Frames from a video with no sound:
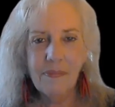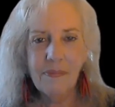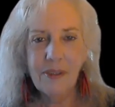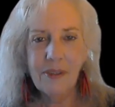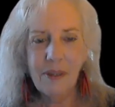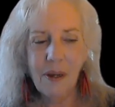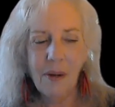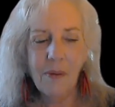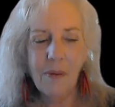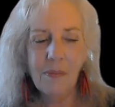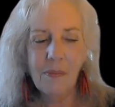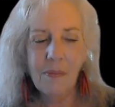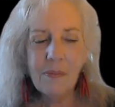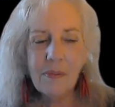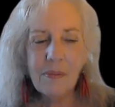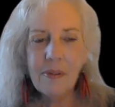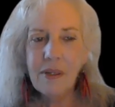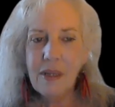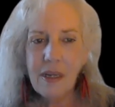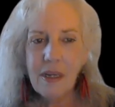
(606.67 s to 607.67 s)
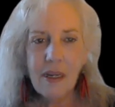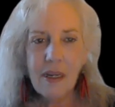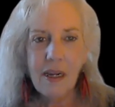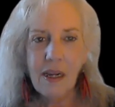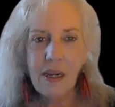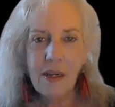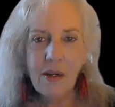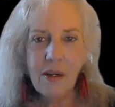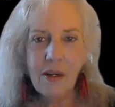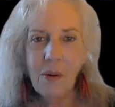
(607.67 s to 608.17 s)
You know,
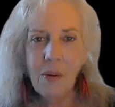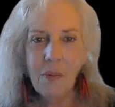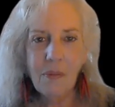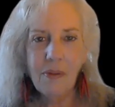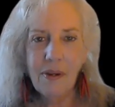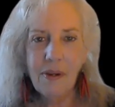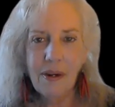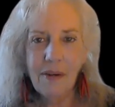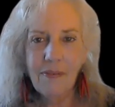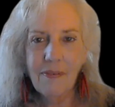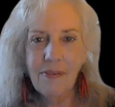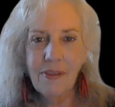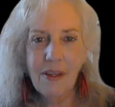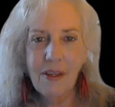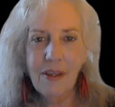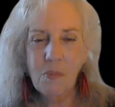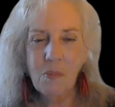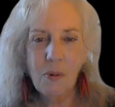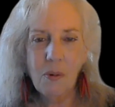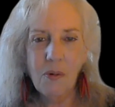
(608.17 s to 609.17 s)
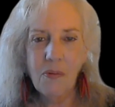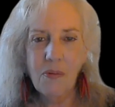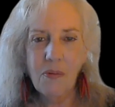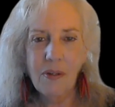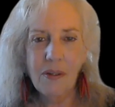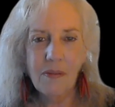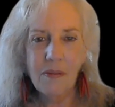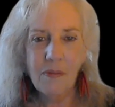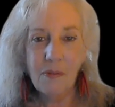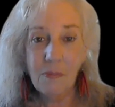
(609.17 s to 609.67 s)
and know that everything's
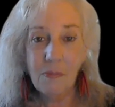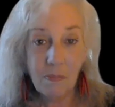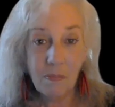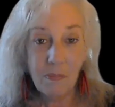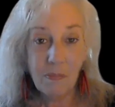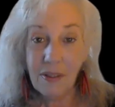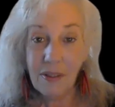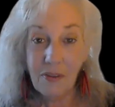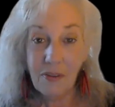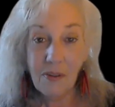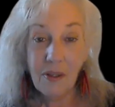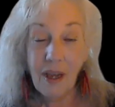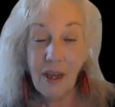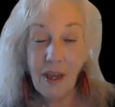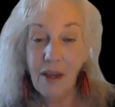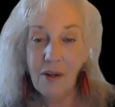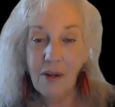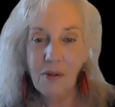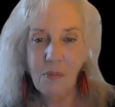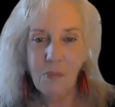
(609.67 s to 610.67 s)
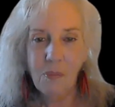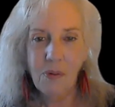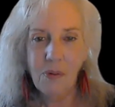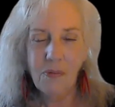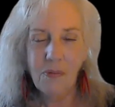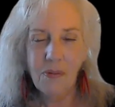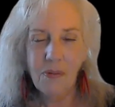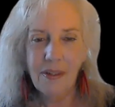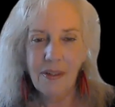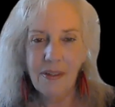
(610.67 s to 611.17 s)
perfect because God is
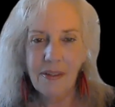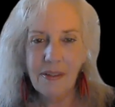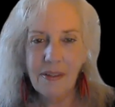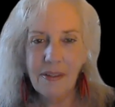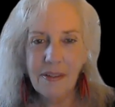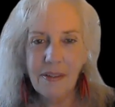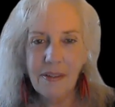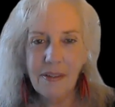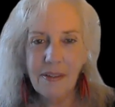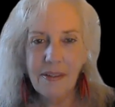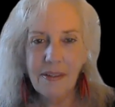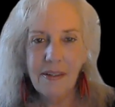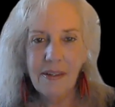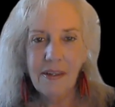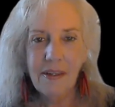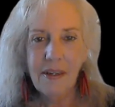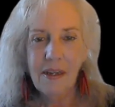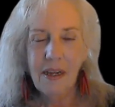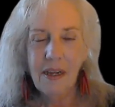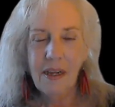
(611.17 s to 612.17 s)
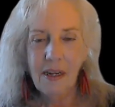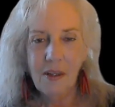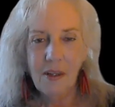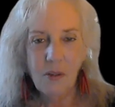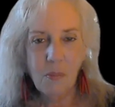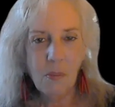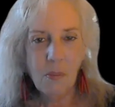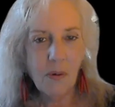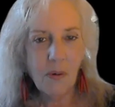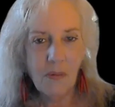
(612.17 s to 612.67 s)
perfect. And
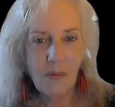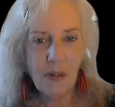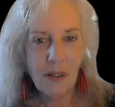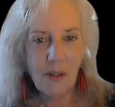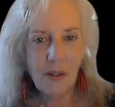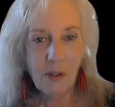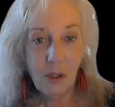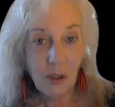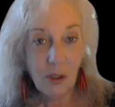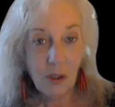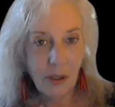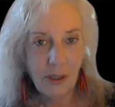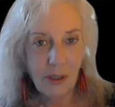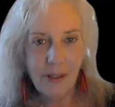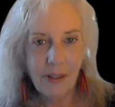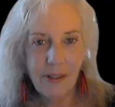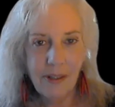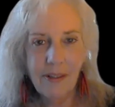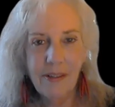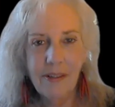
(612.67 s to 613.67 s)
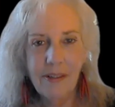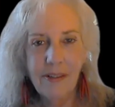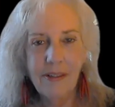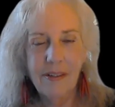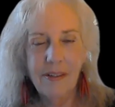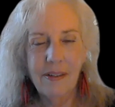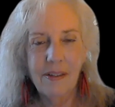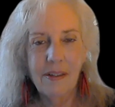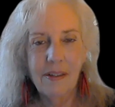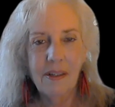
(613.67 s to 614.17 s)
He's perfect good.
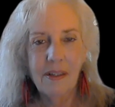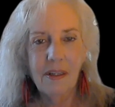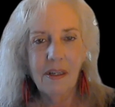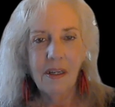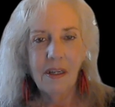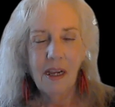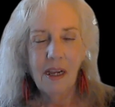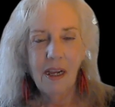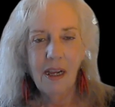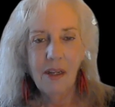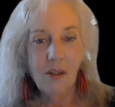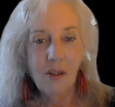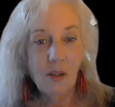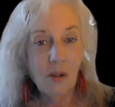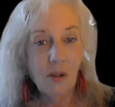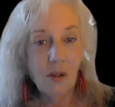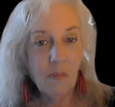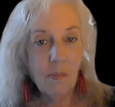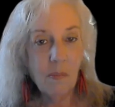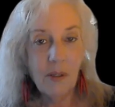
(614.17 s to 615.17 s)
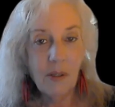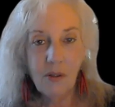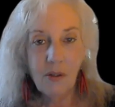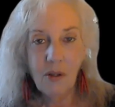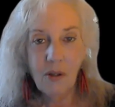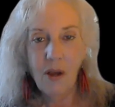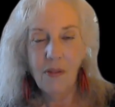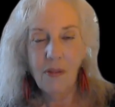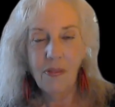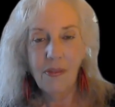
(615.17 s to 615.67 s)
And you've been
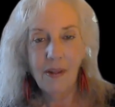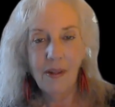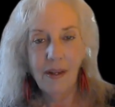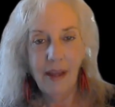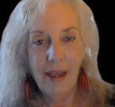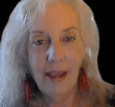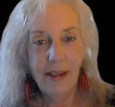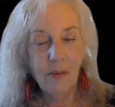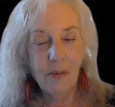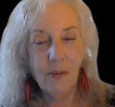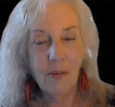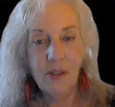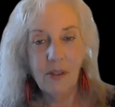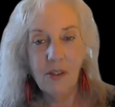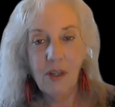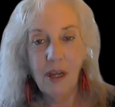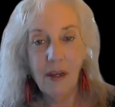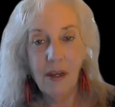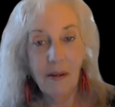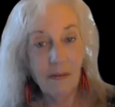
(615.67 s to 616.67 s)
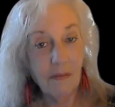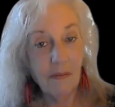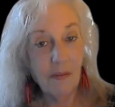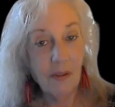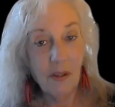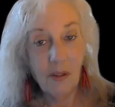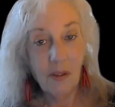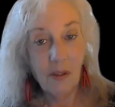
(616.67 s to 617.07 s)
taught the language of